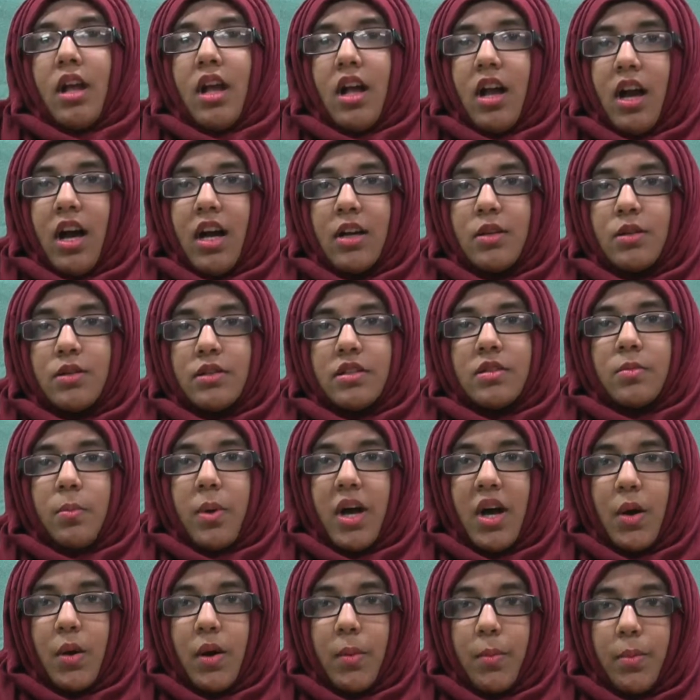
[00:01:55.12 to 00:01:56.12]
I used
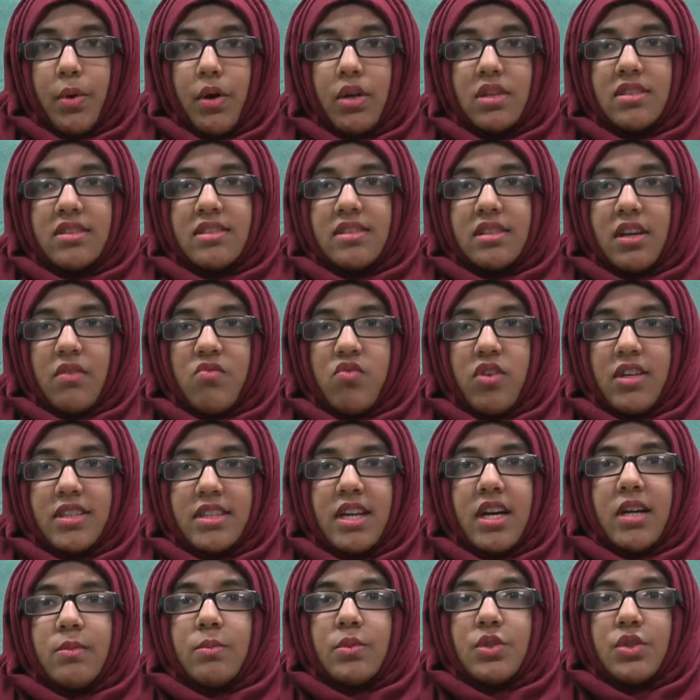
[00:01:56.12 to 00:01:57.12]
PowerPoint several
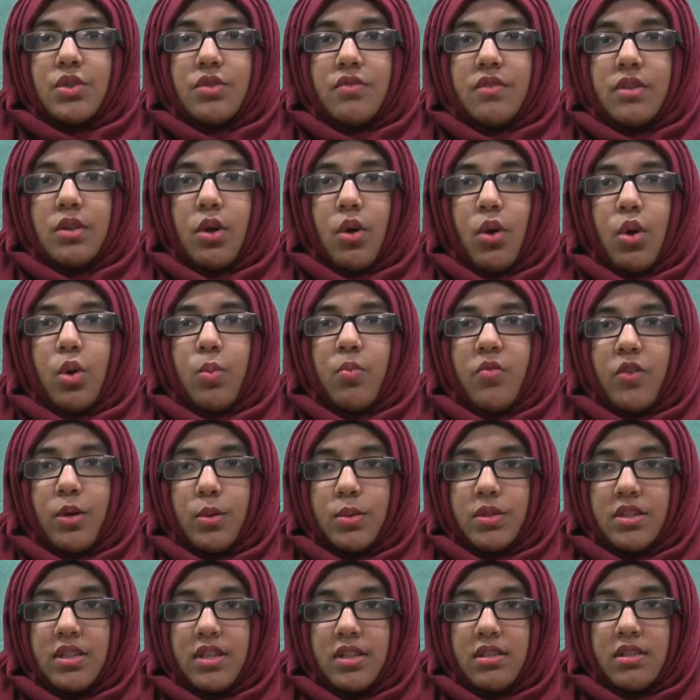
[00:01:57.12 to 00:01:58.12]
times during the whole
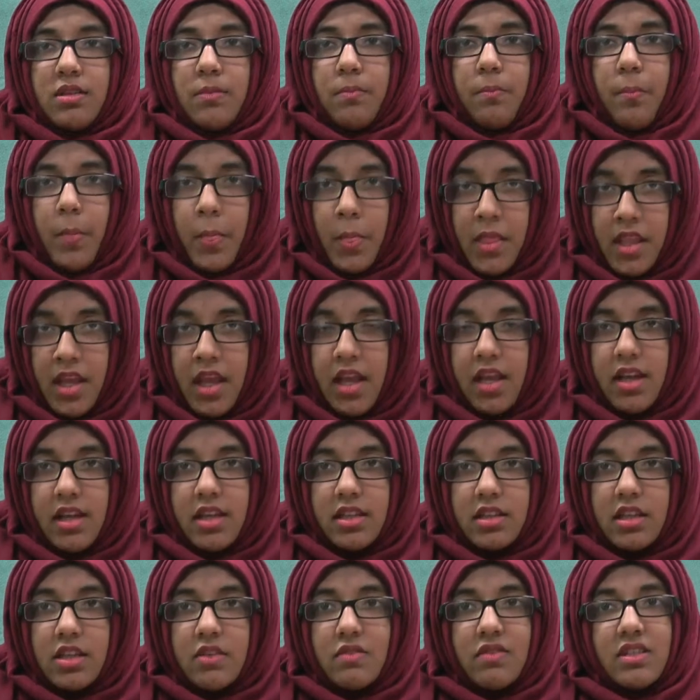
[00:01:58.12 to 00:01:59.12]
process.
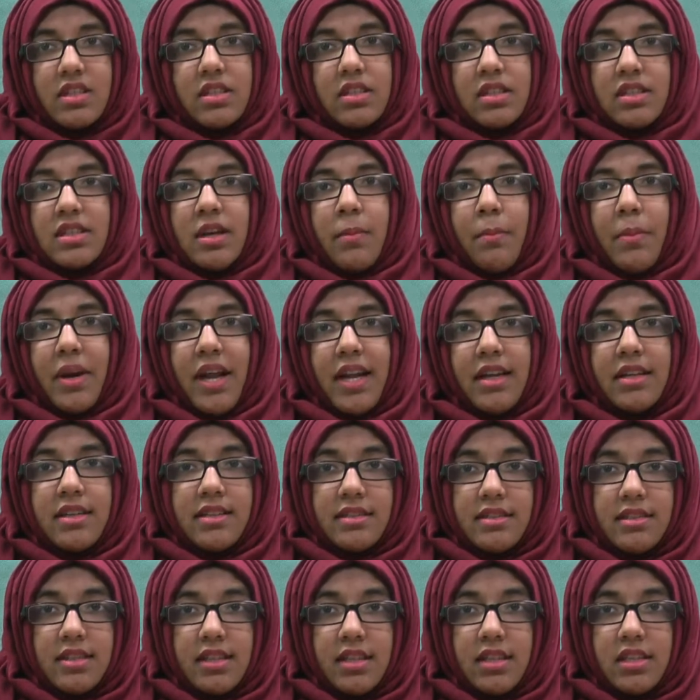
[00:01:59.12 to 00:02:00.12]
In the research and planning
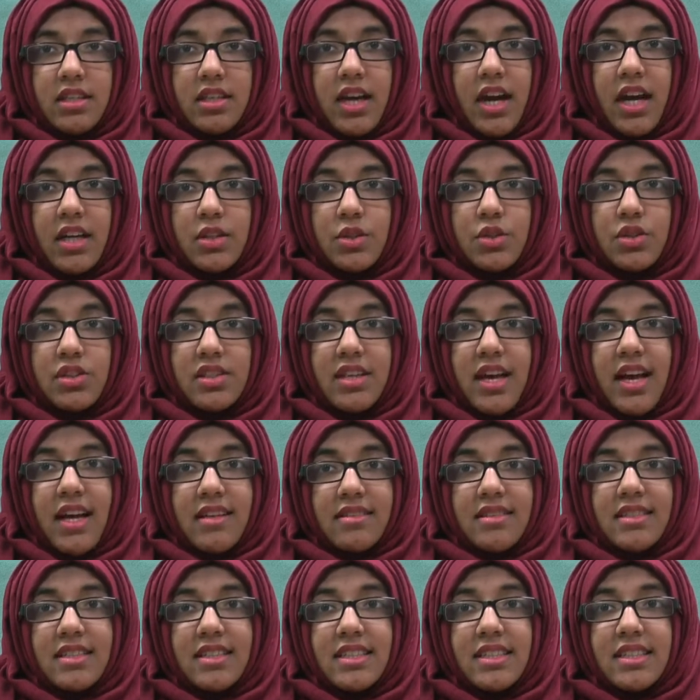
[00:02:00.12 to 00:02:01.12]
stage, I used it
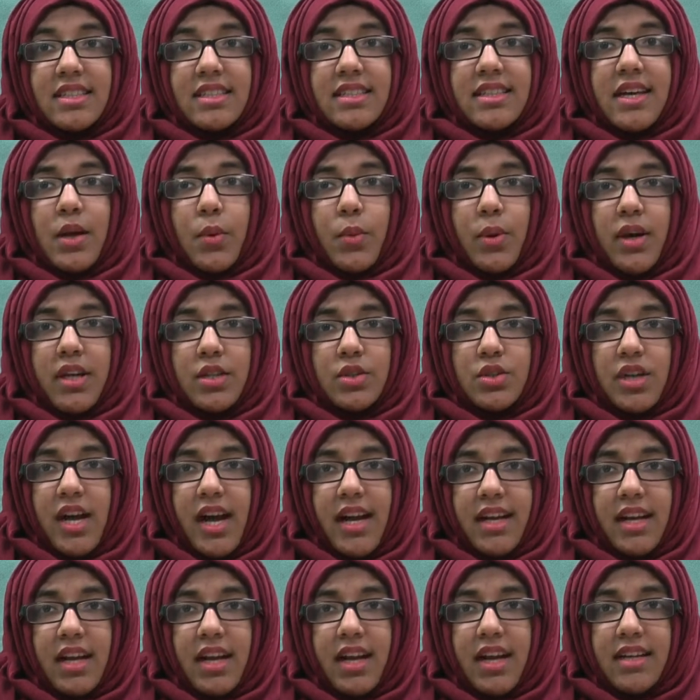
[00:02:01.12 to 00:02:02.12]
as an easier way to
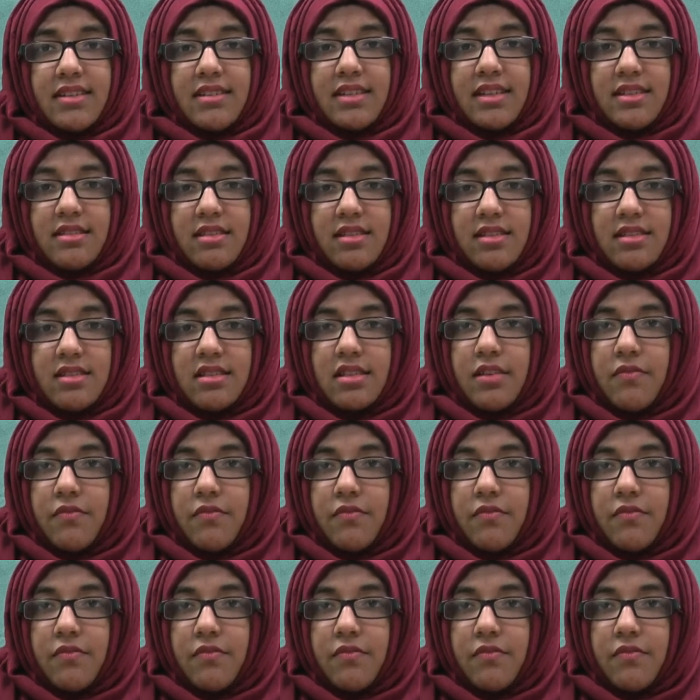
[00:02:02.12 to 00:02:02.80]
analyse existing